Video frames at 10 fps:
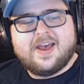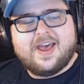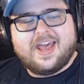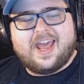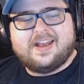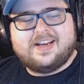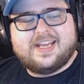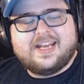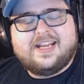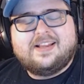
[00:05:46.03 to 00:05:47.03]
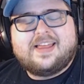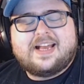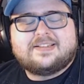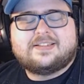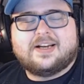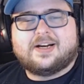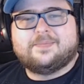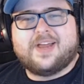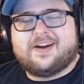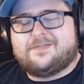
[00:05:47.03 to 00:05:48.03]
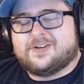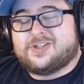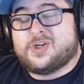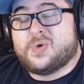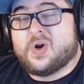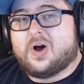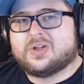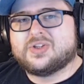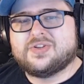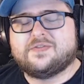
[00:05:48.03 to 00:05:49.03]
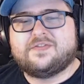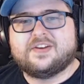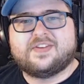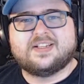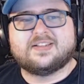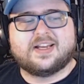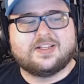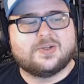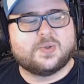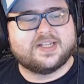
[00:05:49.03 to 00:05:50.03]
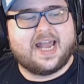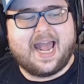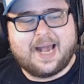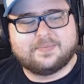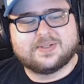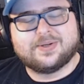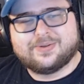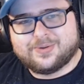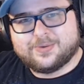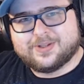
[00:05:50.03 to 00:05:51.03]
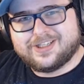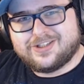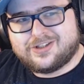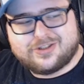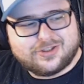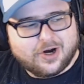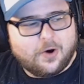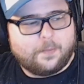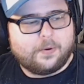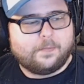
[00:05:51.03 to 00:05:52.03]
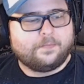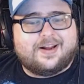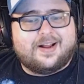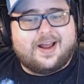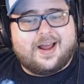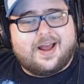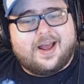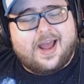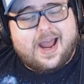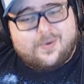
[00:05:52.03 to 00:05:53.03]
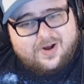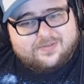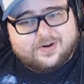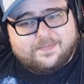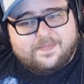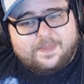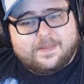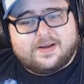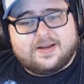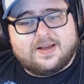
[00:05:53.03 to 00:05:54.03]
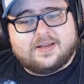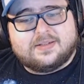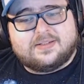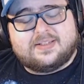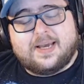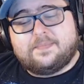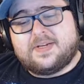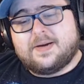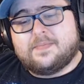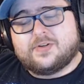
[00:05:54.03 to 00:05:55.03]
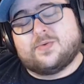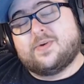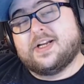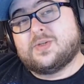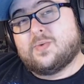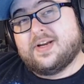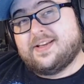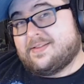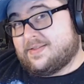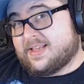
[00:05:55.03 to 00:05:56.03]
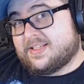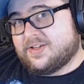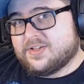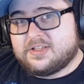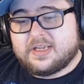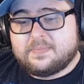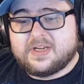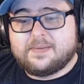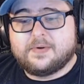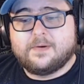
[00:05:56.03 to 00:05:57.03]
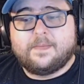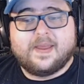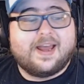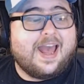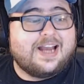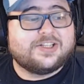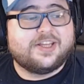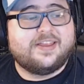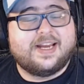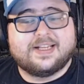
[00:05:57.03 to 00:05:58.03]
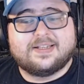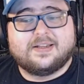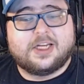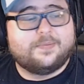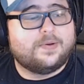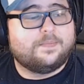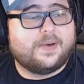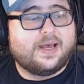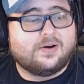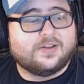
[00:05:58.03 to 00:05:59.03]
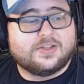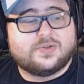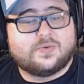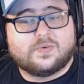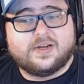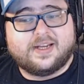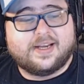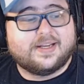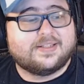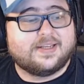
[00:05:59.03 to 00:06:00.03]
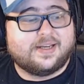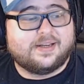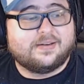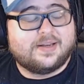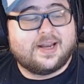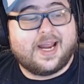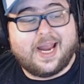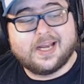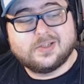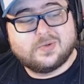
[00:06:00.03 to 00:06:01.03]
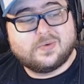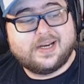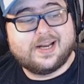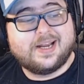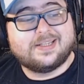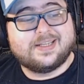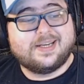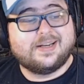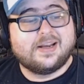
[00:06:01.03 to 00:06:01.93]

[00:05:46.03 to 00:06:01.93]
And getting that sub that for $2.50 was absolutely dope. However, September 2020, this year's Subtember, I actually think it's a little bit better than 2018 and 2019,